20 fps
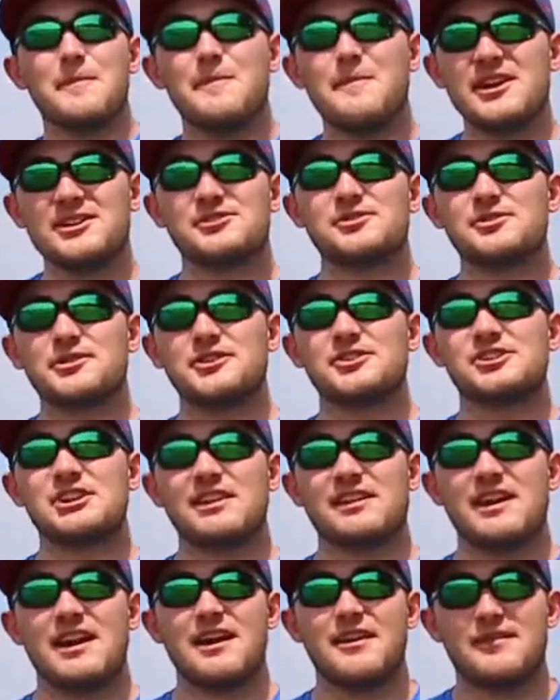Make sure to
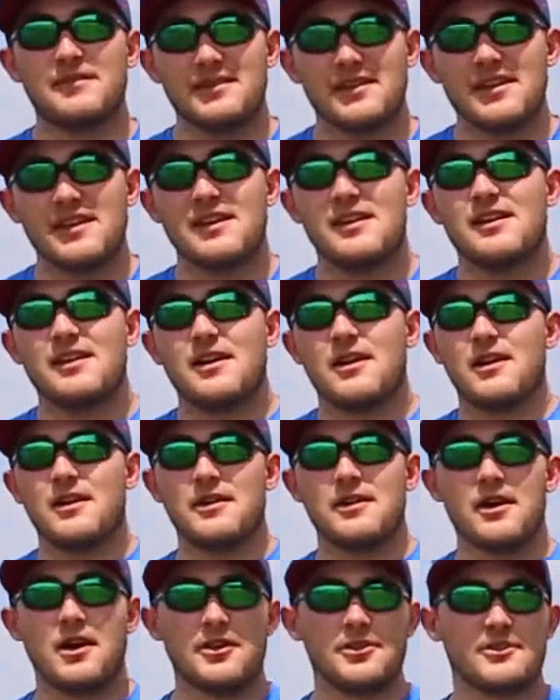check out
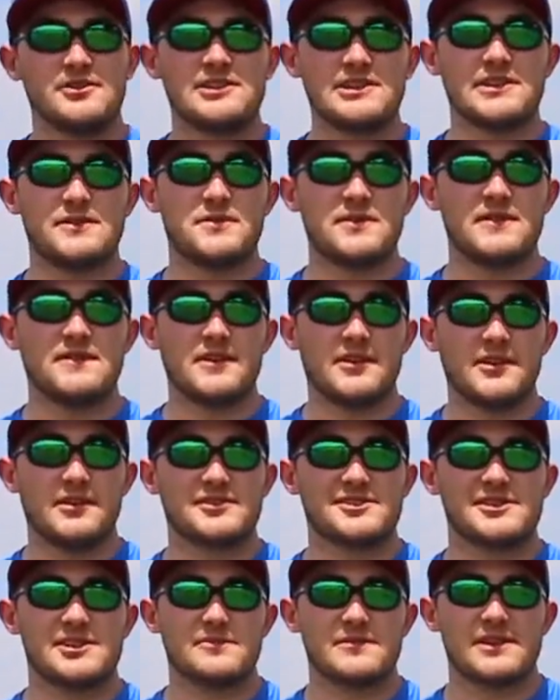our other decoy
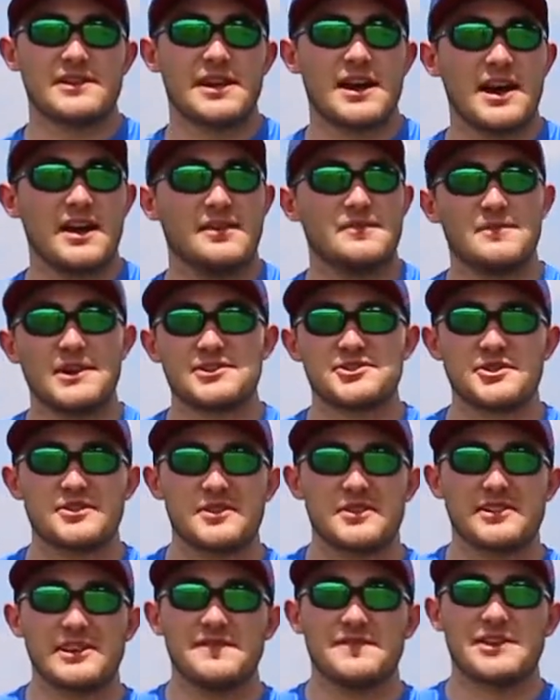videos that we got. Make sure
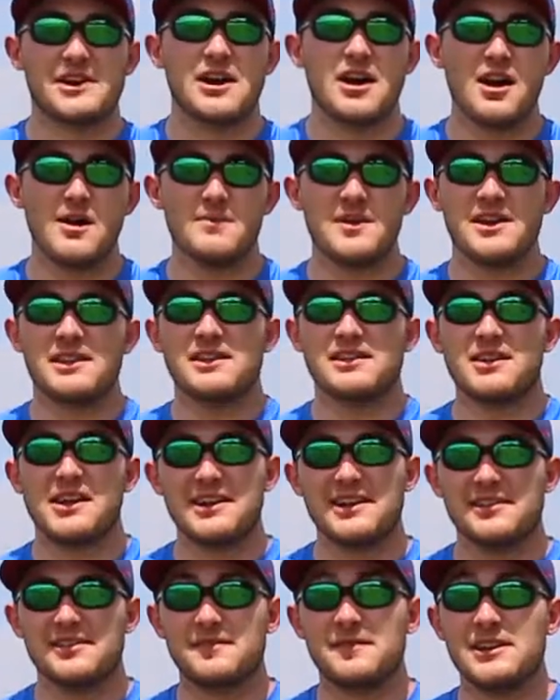to leave a comment,
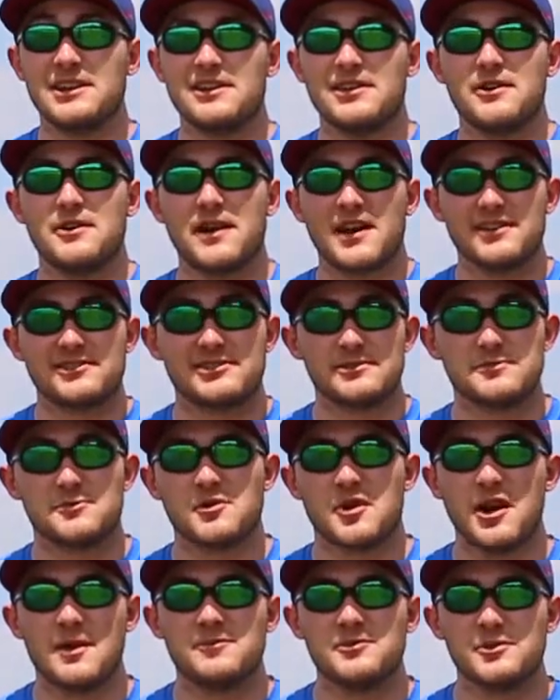like the video, and
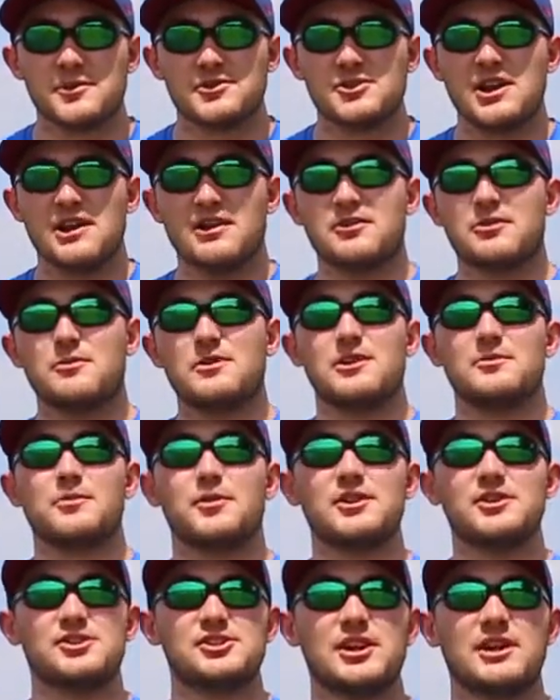subscribe to our channel. We
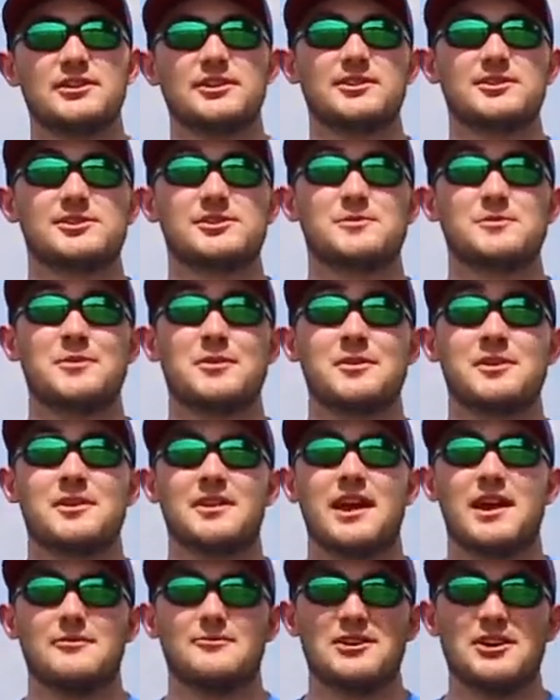appreciate the support
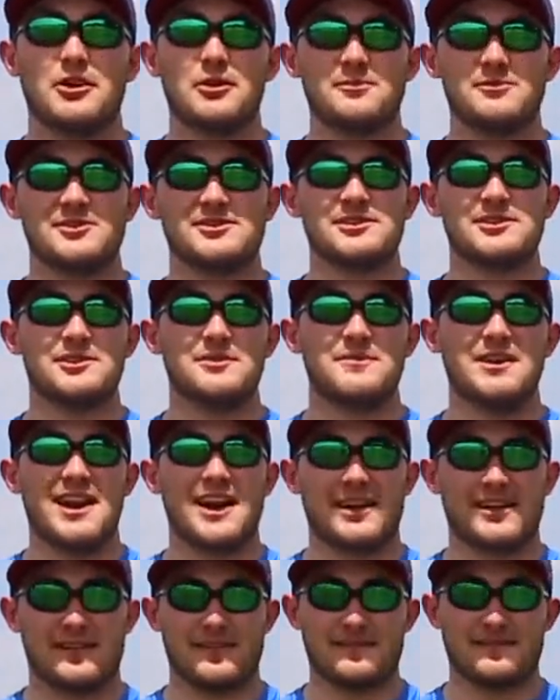and we hope to see you back.